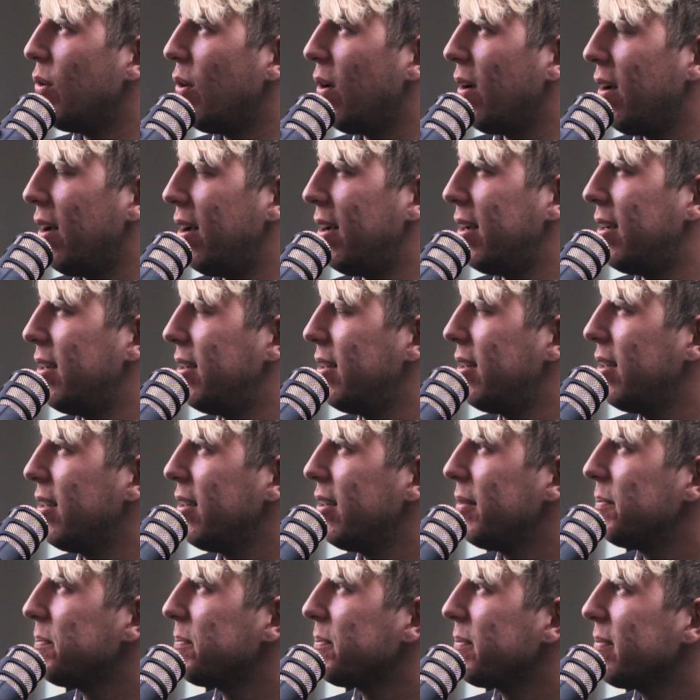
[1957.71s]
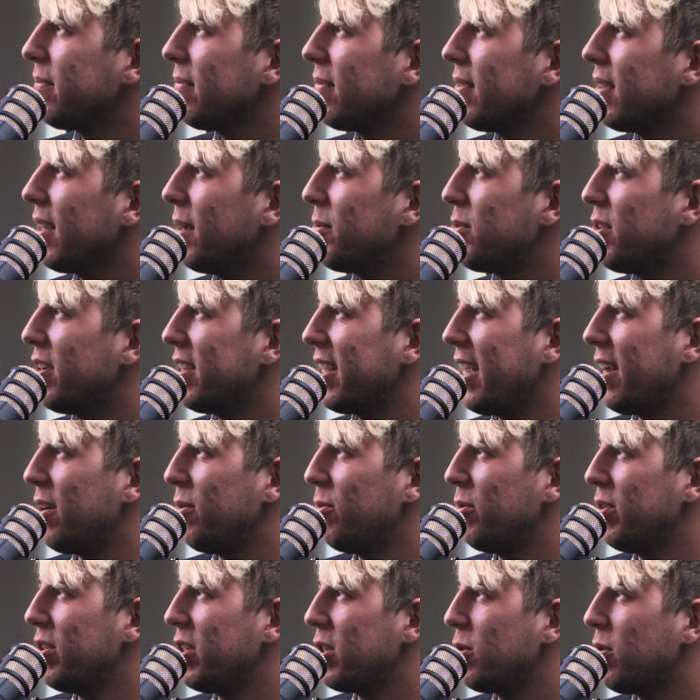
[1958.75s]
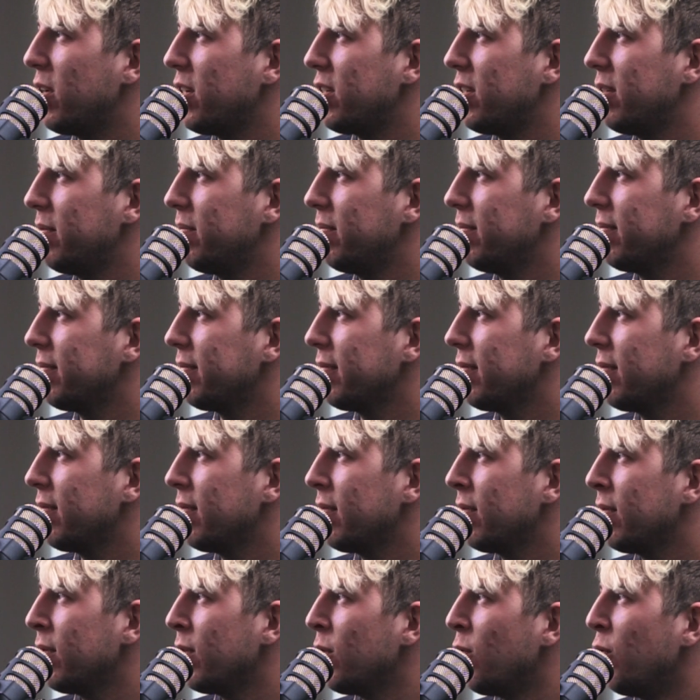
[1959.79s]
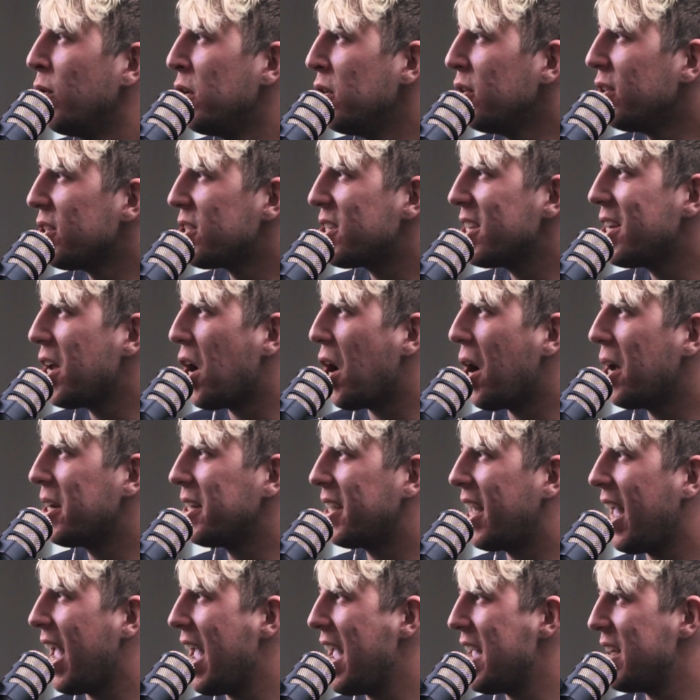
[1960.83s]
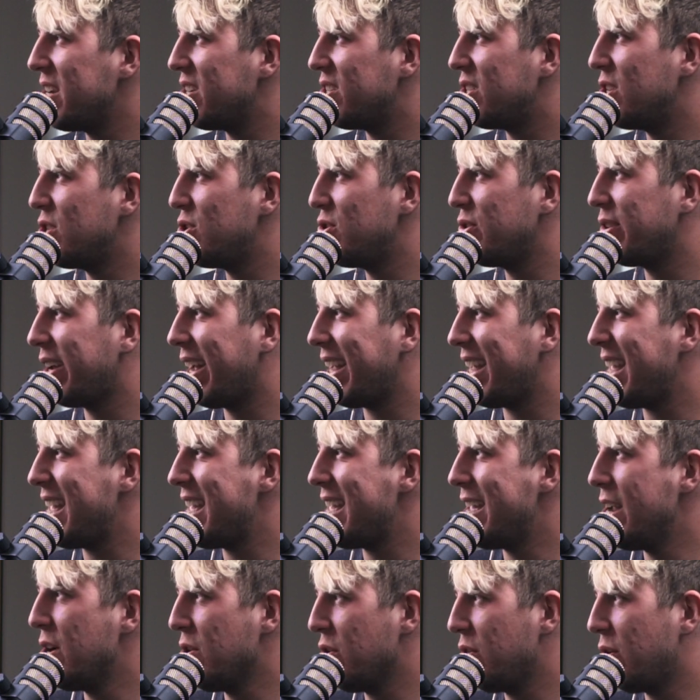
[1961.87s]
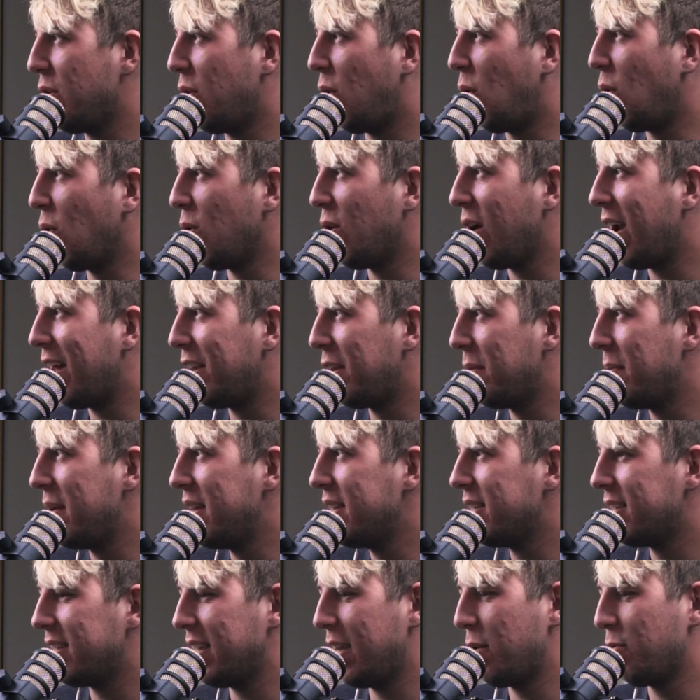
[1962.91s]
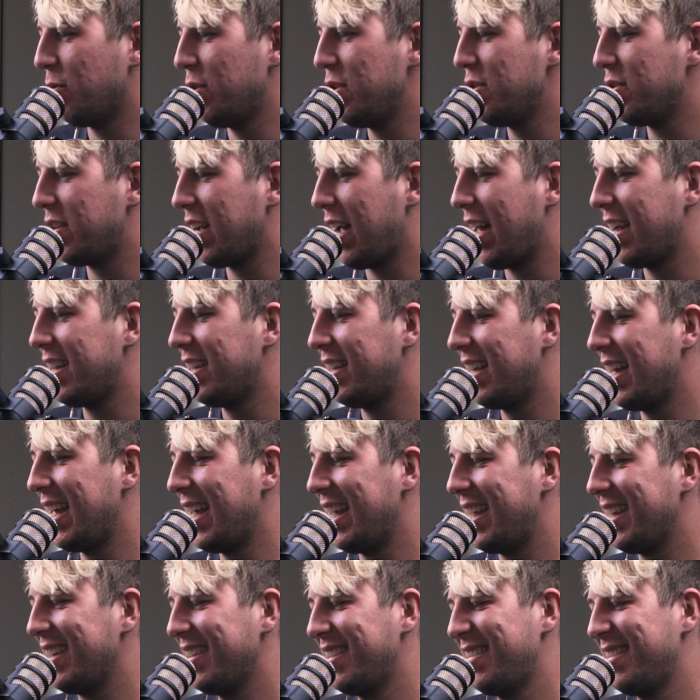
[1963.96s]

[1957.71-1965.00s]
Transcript: I'm trying to think how to word this question. When you listen to Uncaged, did you like hear the horror elements, and were you kind of like,